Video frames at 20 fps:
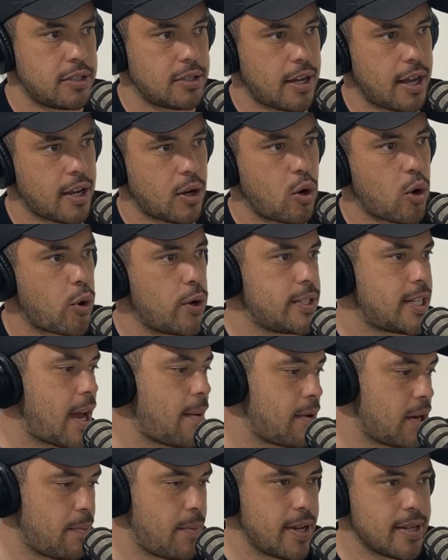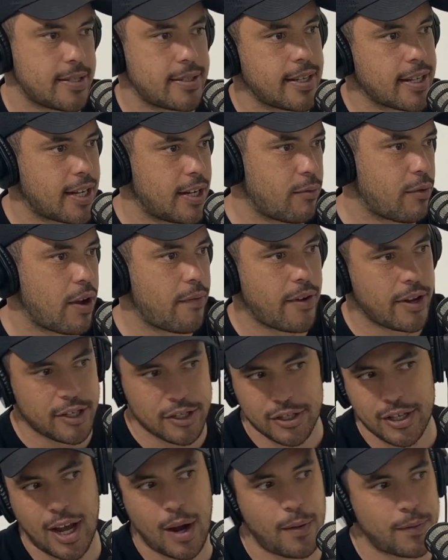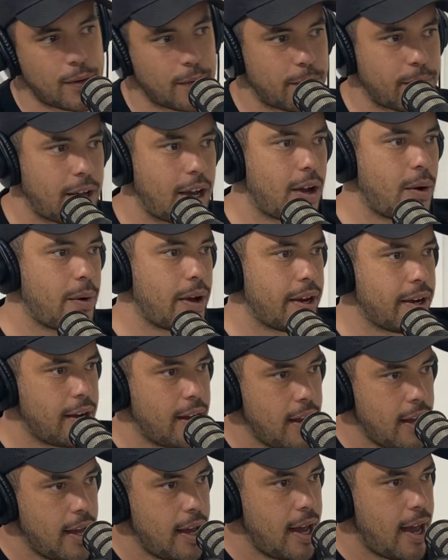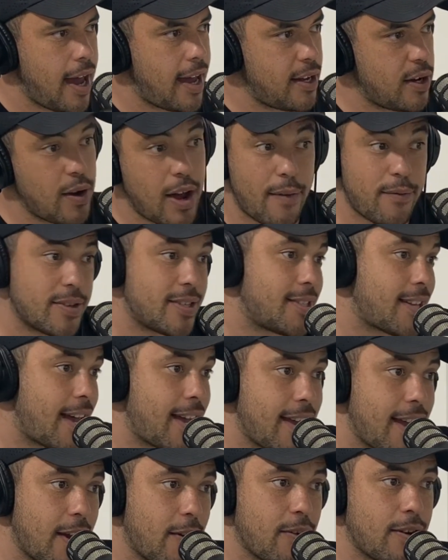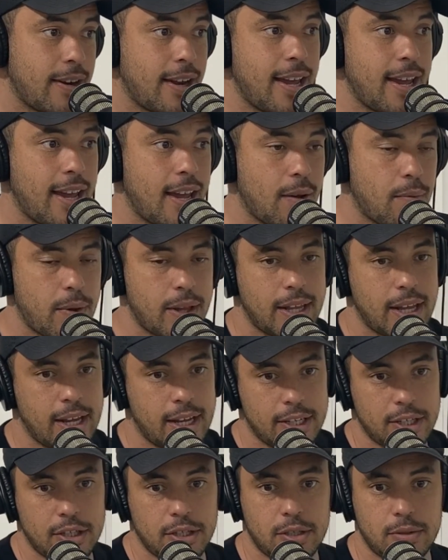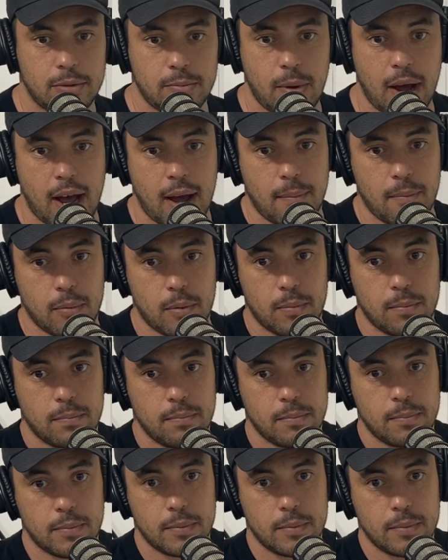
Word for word: Like Corey's happy to be a stick in the river and just go off the flow, and and whoever say here and there, and then um,